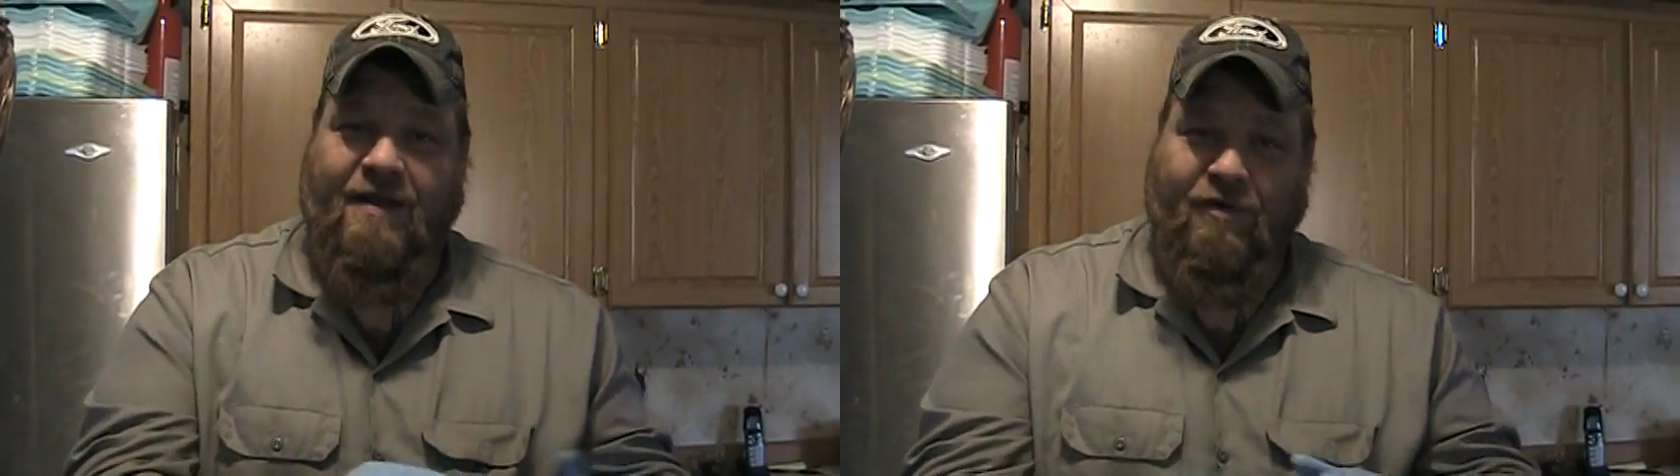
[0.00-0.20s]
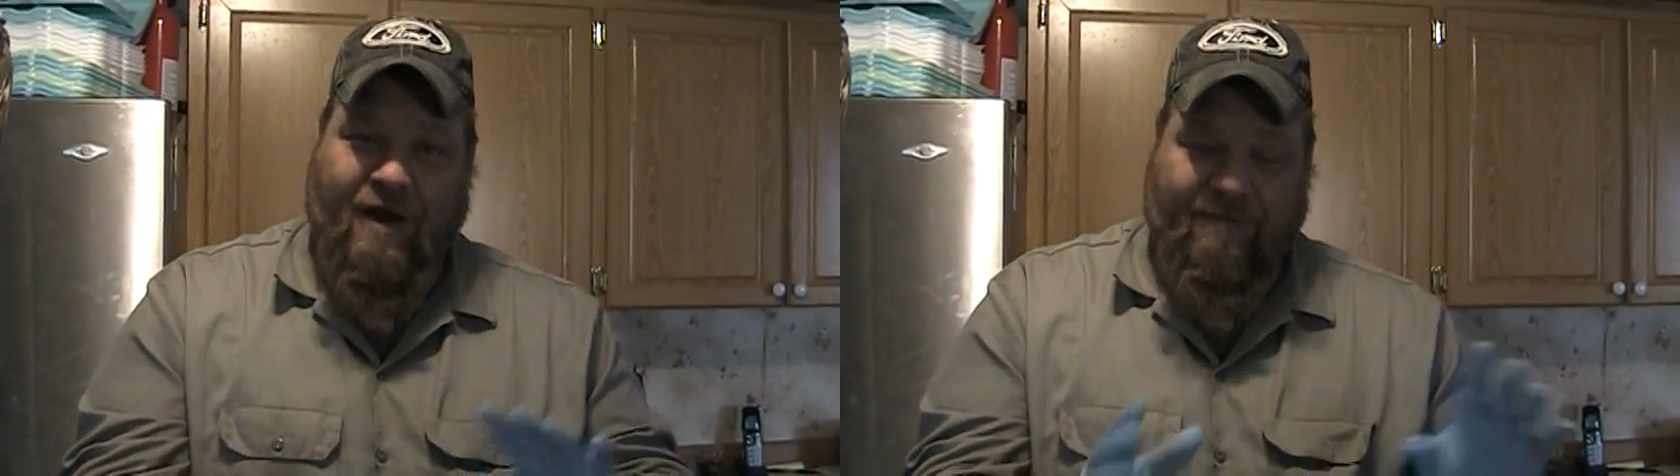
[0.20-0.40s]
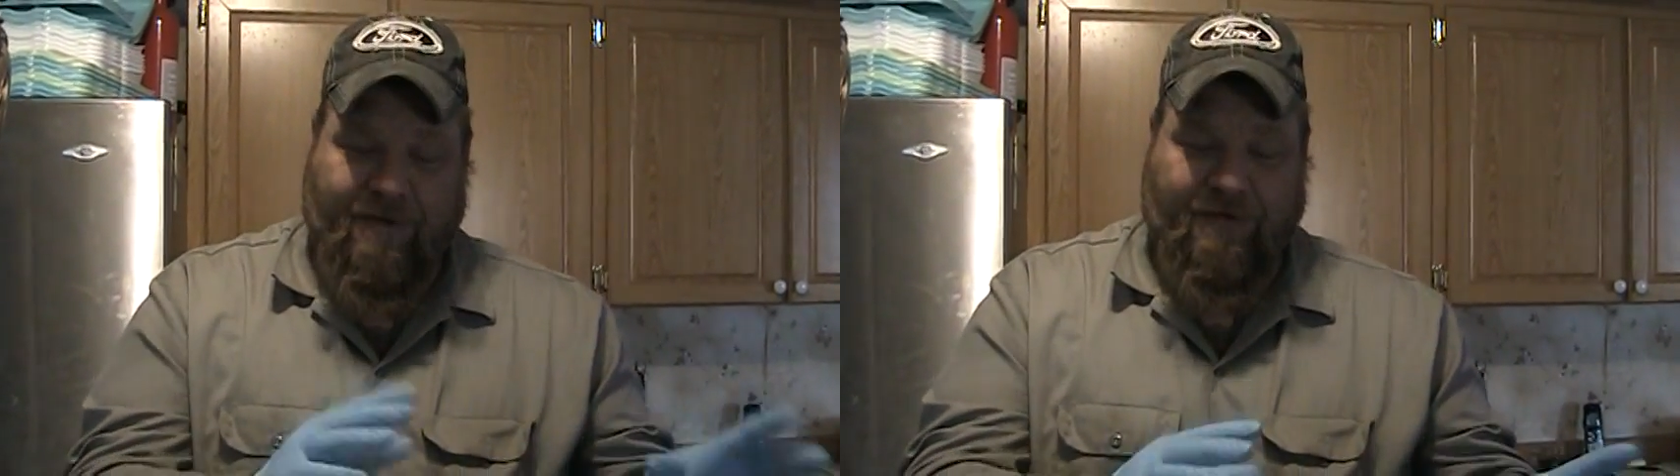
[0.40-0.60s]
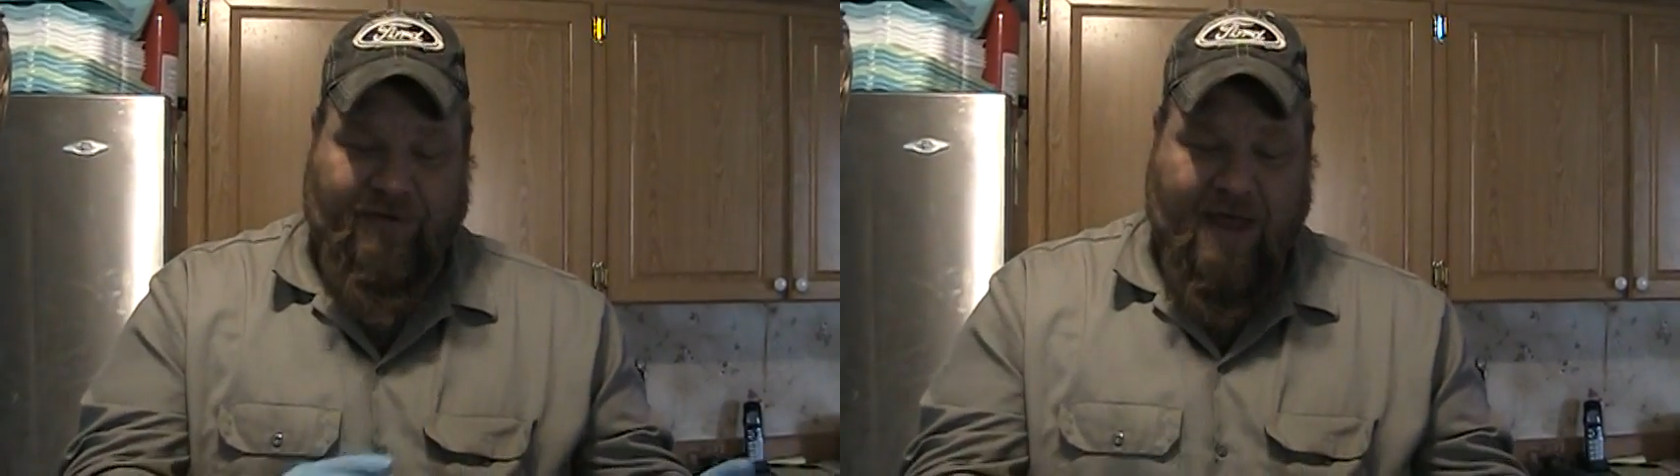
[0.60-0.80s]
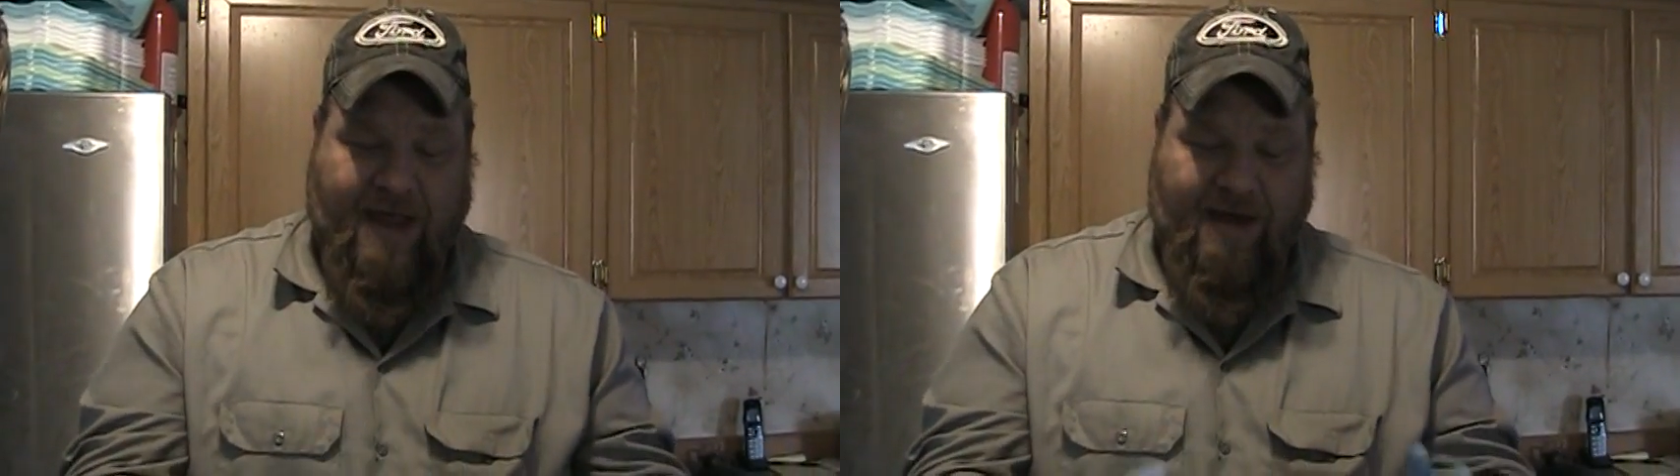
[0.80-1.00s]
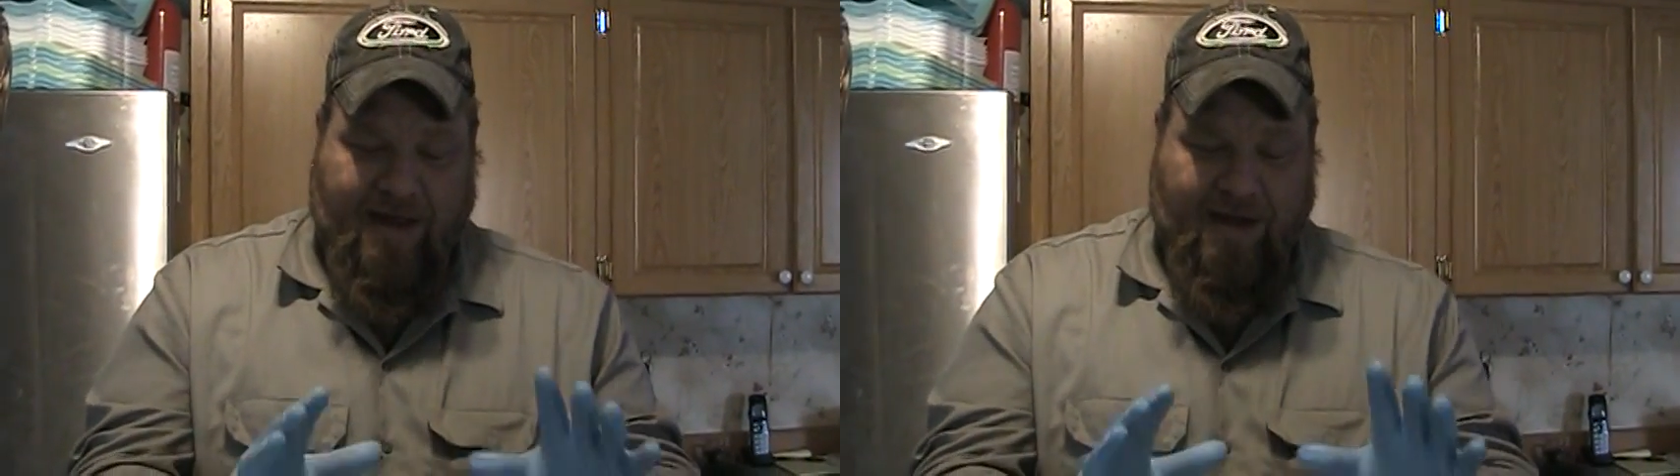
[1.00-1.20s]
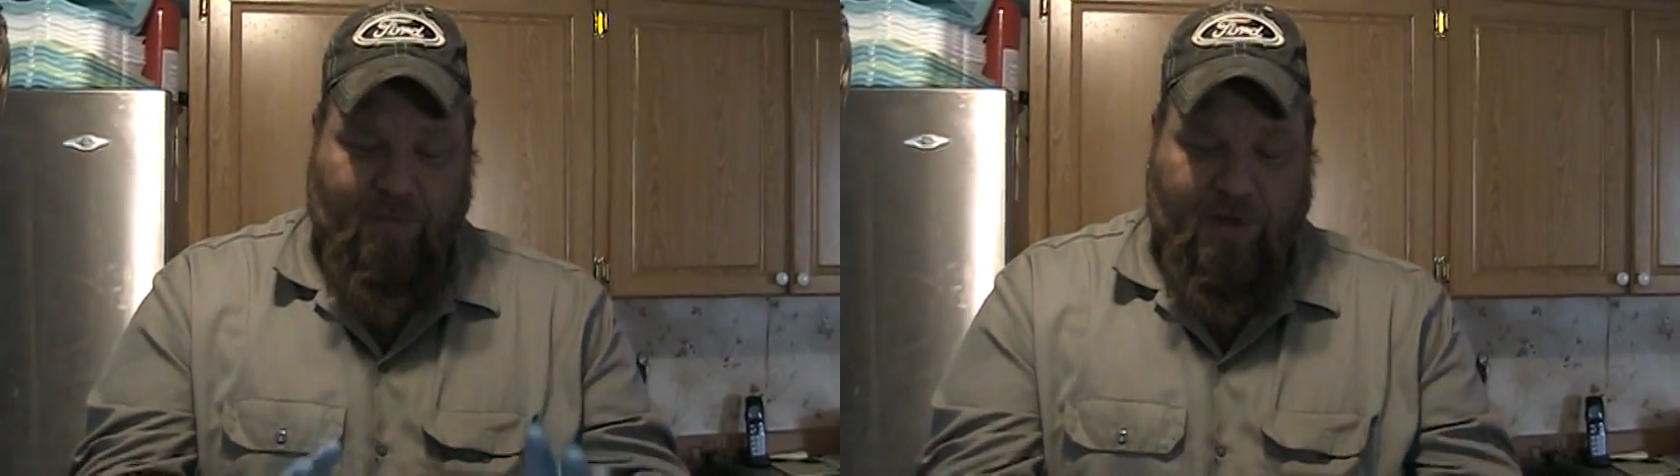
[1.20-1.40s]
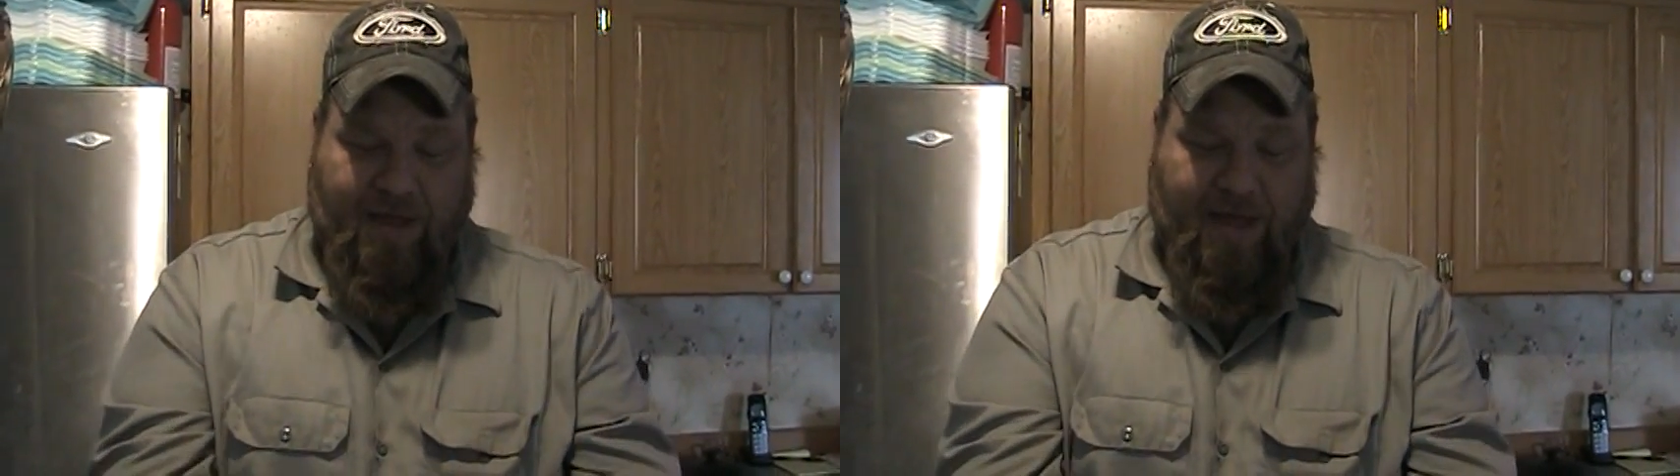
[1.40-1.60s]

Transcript: and the gravy on the side, and then we,